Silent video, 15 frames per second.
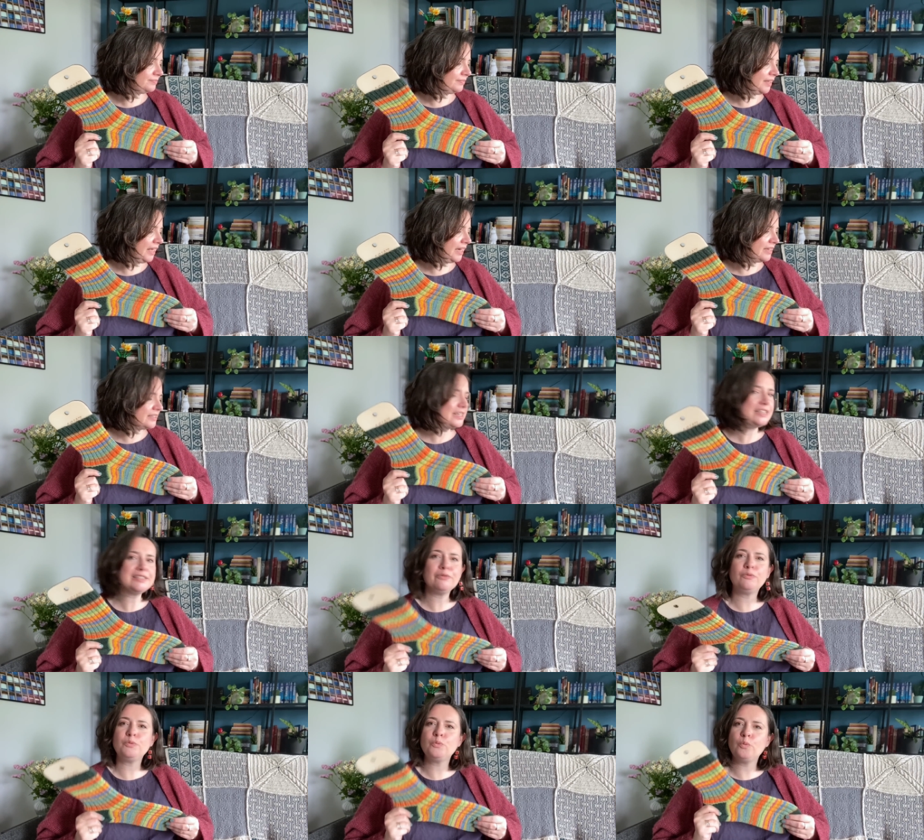Yes, it's
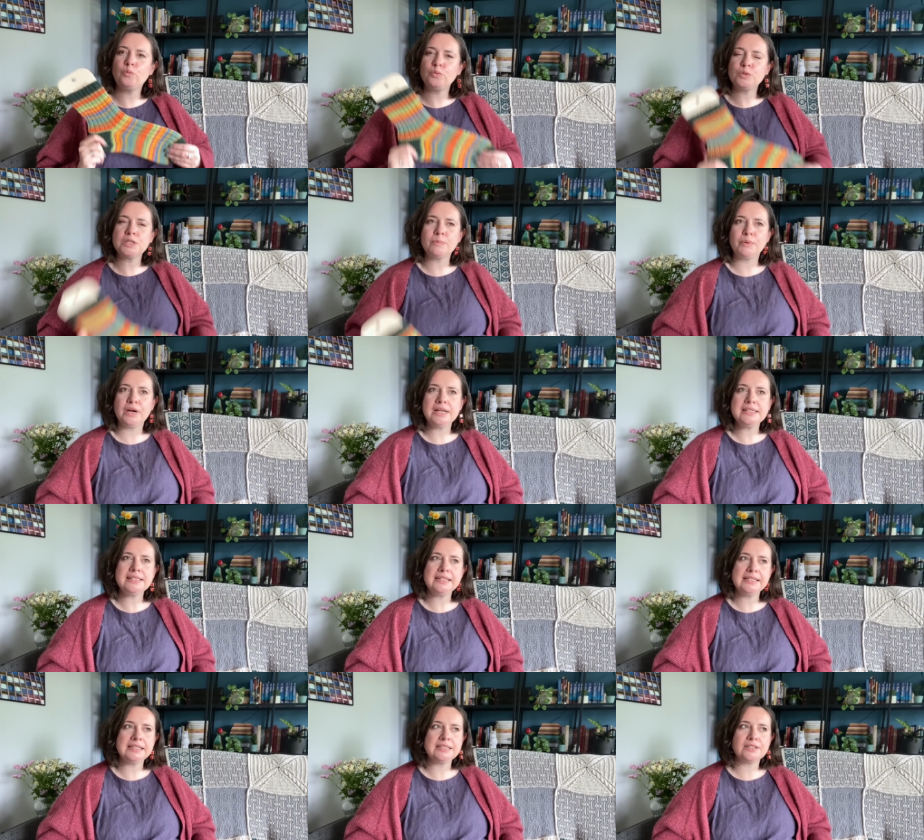
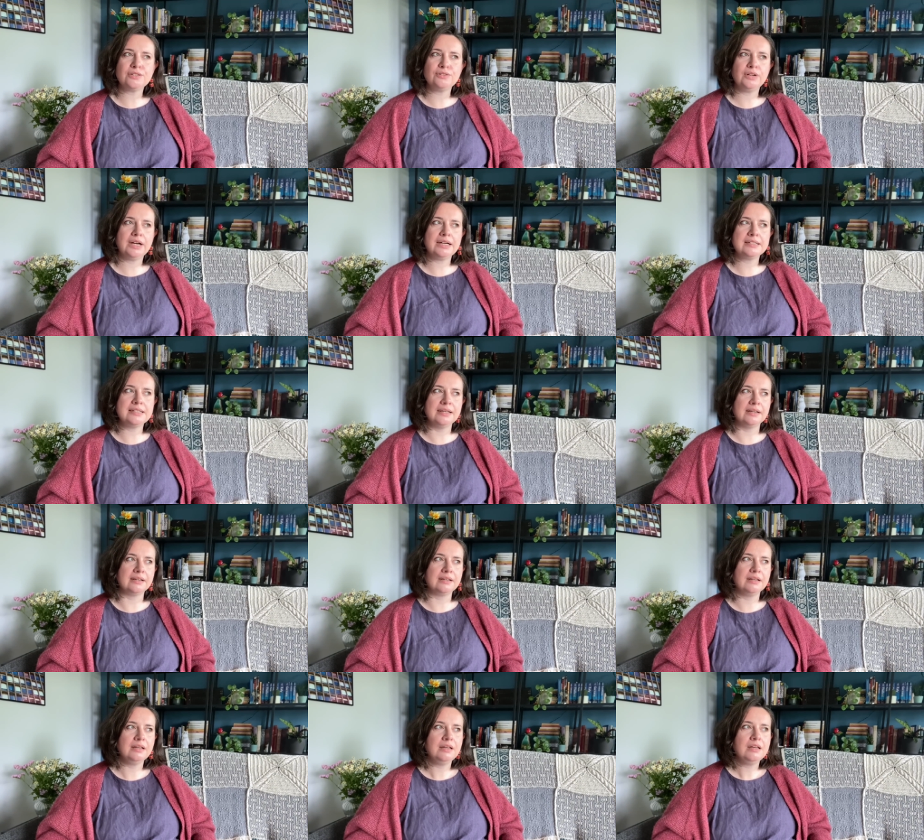surprisingly
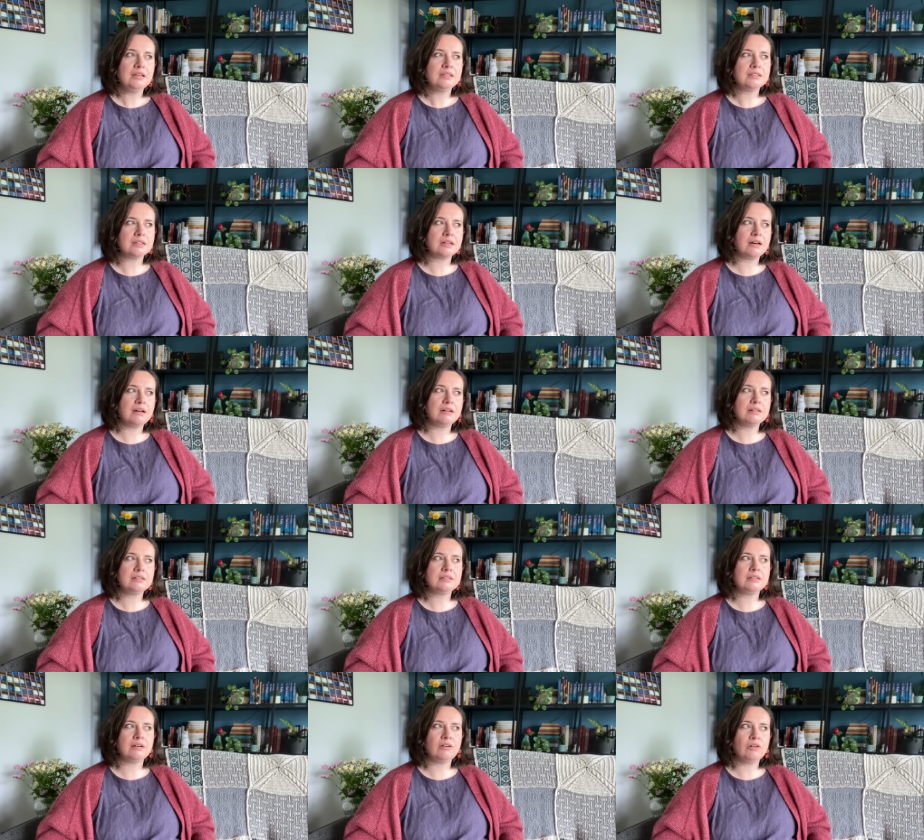distracting to
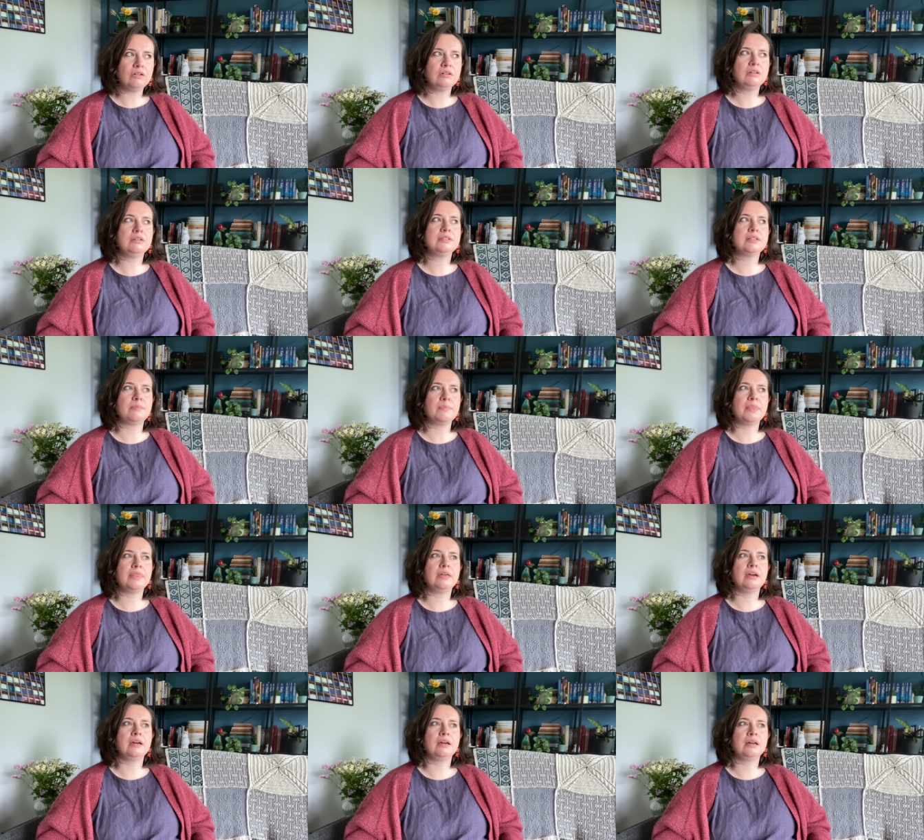cast on
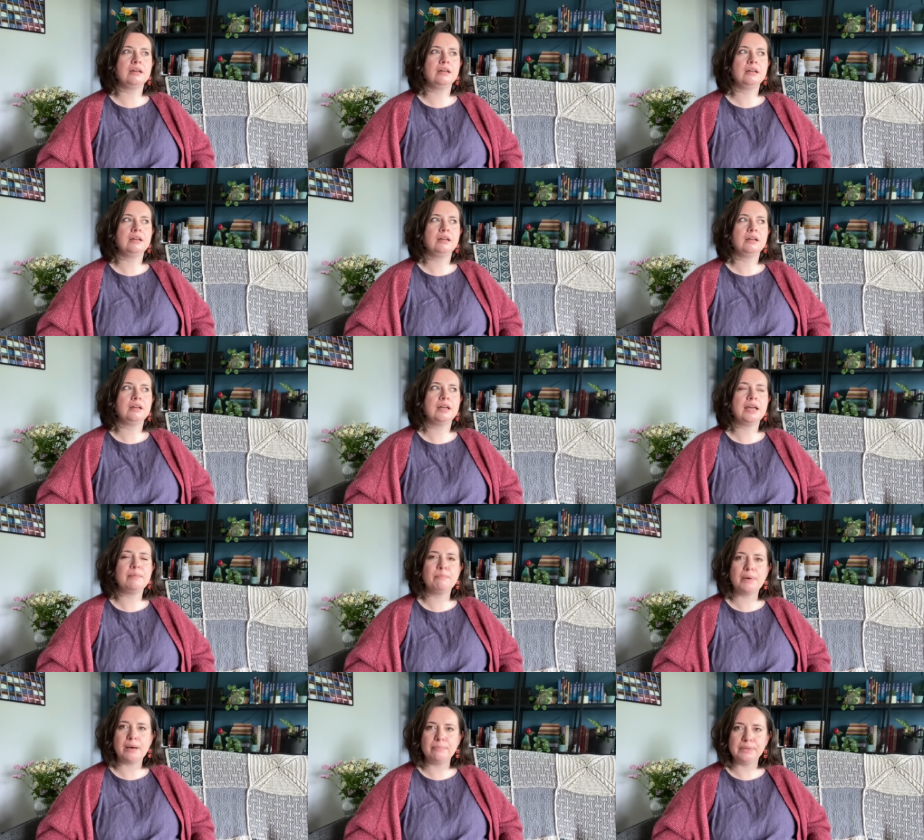something in
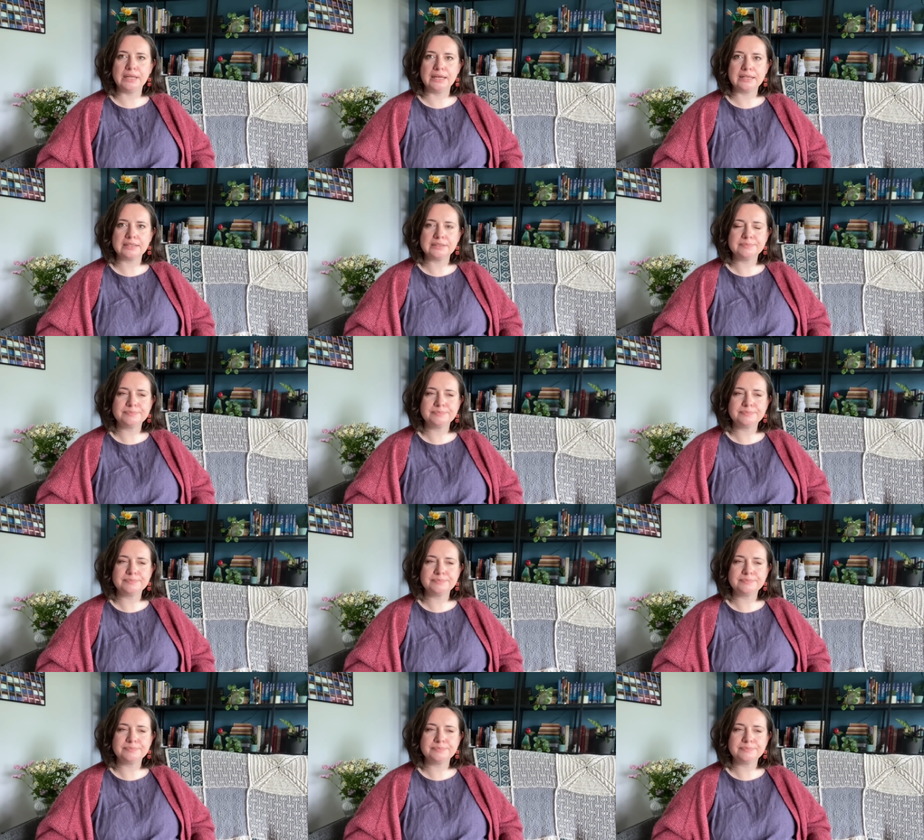public.